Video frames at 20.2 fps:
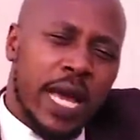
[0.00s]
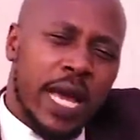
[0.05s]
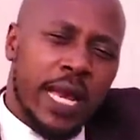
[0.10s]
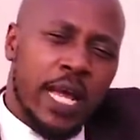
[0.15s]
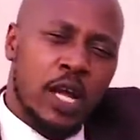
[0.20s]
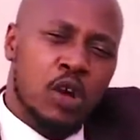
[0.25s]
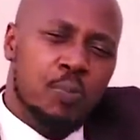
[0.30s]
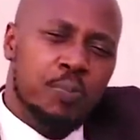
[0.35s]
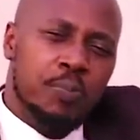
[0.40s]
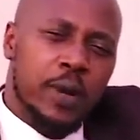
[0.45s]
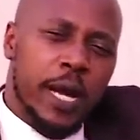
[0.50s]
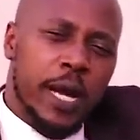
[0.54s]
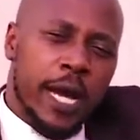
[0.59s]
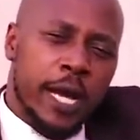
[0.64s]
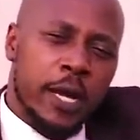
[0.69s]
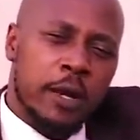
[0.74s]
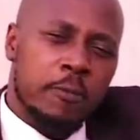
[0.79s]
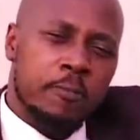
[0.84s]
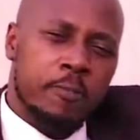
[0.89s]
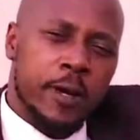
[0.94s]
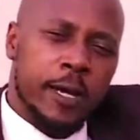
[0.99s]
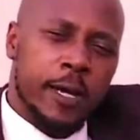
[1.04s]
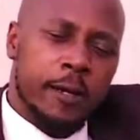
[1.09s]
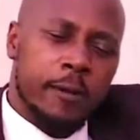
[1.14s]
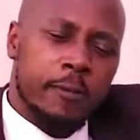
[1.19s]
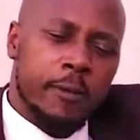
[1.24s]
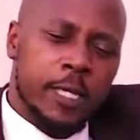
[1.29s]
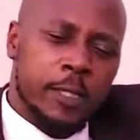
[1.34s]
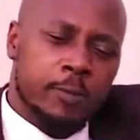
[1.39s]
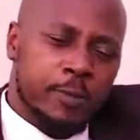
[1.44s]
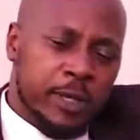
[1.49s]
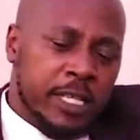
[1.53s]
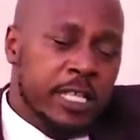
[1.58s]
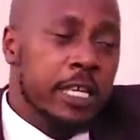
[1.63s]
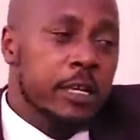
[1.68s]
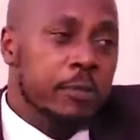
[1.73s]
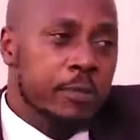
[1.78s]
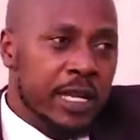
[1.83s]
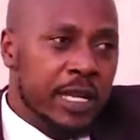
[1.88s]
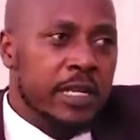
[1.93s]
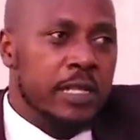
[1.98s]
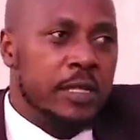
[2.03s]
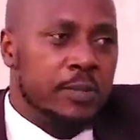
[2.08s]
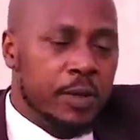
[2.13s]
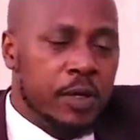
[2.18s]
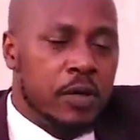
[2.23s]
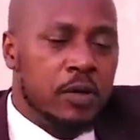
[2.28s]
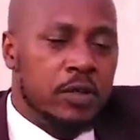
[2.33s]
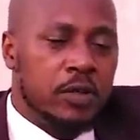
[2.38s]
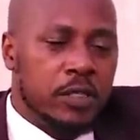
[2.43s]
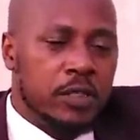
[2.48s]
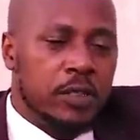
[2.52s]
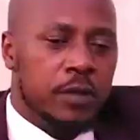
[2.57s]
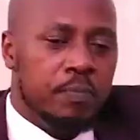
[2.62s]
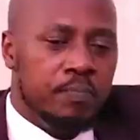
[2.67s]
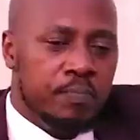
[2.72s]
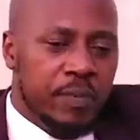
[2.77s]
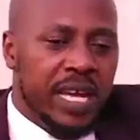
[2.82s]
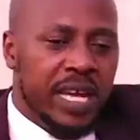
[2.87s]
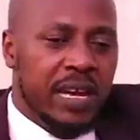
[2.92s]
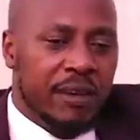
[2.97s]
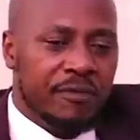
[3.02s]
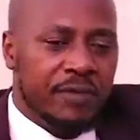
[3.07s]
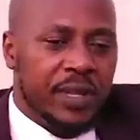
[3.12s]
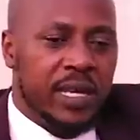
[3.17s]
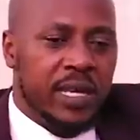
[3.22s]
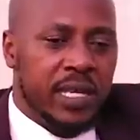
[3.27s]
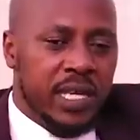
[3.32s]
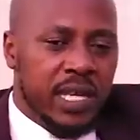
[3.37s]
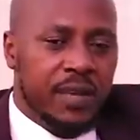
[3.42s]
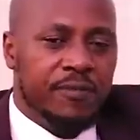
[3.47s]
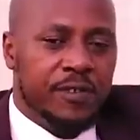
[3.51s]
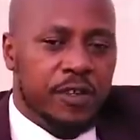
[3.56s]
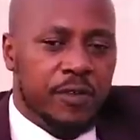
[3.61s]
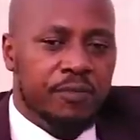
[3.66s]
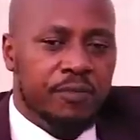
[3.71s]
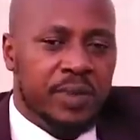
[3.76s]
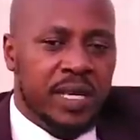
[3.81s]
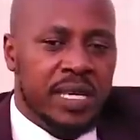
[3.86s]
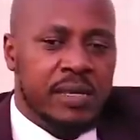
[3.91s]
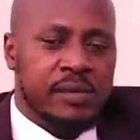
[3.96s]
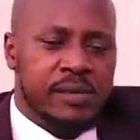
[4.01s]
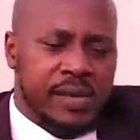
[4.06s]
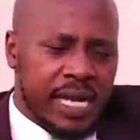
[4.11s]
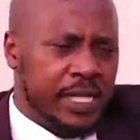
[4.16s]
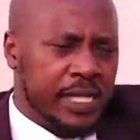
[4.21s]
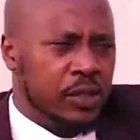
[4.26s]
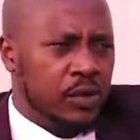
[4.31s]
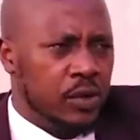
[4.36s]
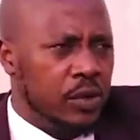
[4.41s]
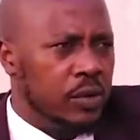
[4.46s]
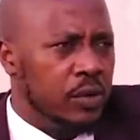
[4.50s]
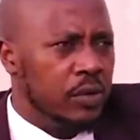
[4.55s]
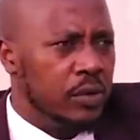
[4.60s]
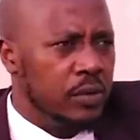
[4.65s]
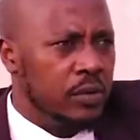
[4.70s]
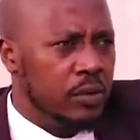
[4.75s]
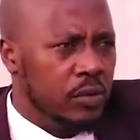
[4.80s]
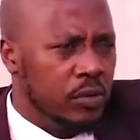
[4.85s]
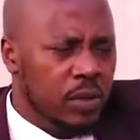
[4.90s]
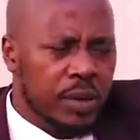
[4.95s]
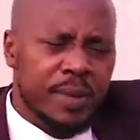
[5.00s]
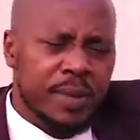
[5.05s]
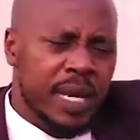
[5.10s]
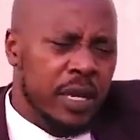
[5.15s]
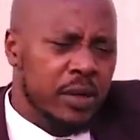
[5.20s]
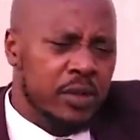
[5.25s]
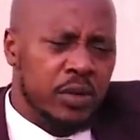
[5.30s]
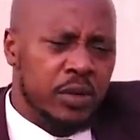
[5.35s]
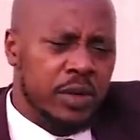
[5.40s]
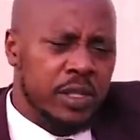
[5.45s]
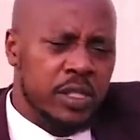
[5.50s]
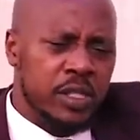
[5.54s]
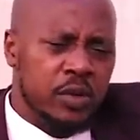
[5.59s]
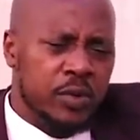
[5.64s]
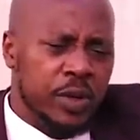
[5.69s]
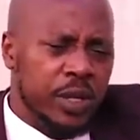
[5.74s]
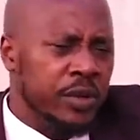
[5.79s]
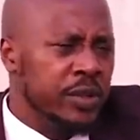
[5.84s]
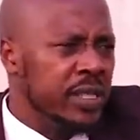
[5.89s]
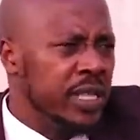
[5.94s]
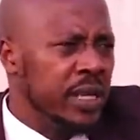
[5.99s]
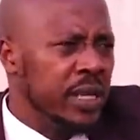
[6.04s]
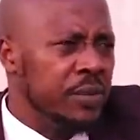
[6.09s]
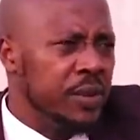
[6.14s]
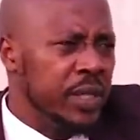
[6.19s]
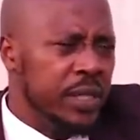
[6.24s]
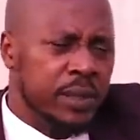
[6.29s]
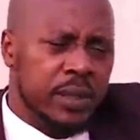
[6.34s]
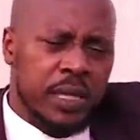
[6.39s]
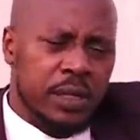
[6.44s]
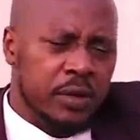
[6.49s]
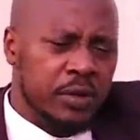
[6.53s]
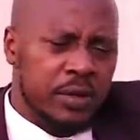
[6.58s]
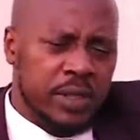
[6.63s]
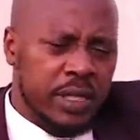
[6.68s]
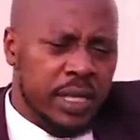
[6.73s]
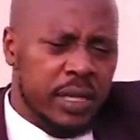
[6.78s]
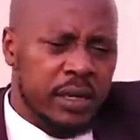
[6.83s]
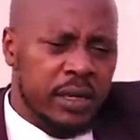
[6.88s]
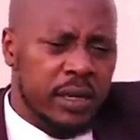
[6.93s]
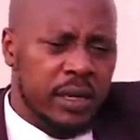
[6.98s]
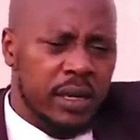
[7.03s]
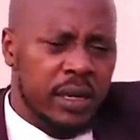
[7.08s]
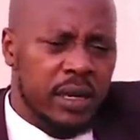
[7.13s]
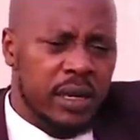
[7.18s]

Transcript: And I hope, especially brothers, because men have the gift of being rational. Women are also rational. We're not saying they don't think.